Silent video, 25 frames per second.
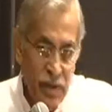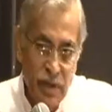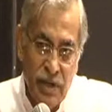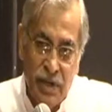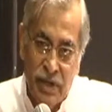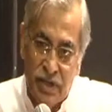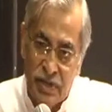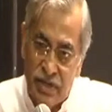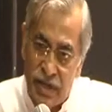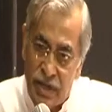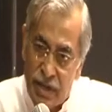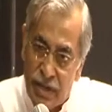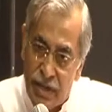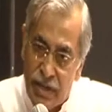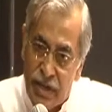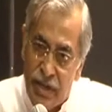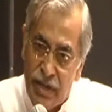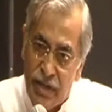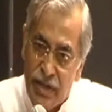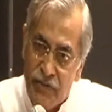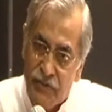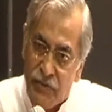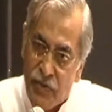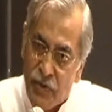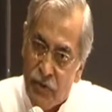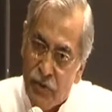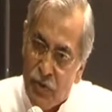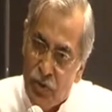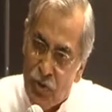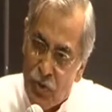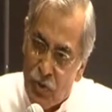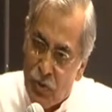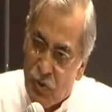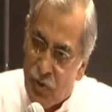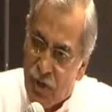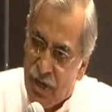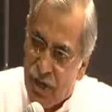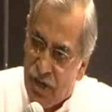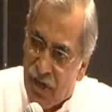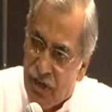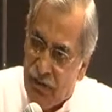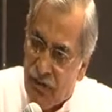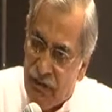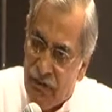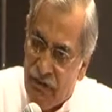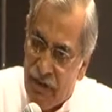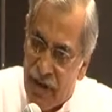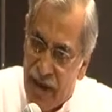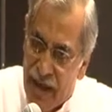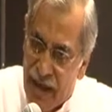it's certainly from the
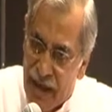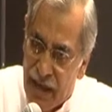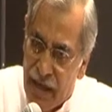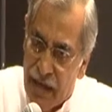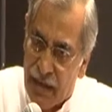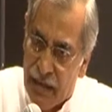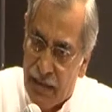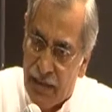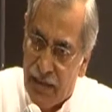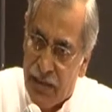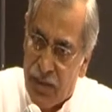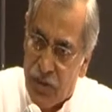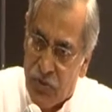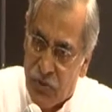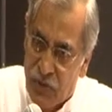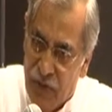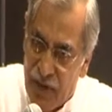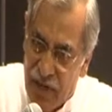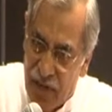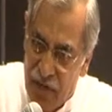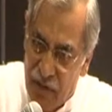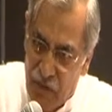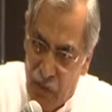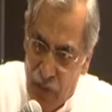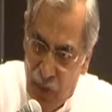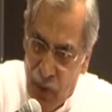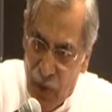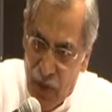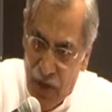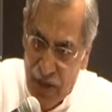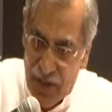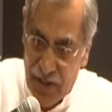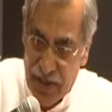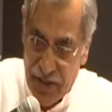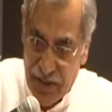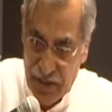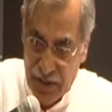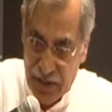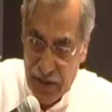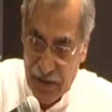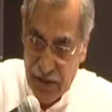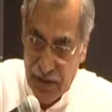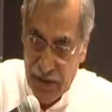humanitarian angle, it is very important.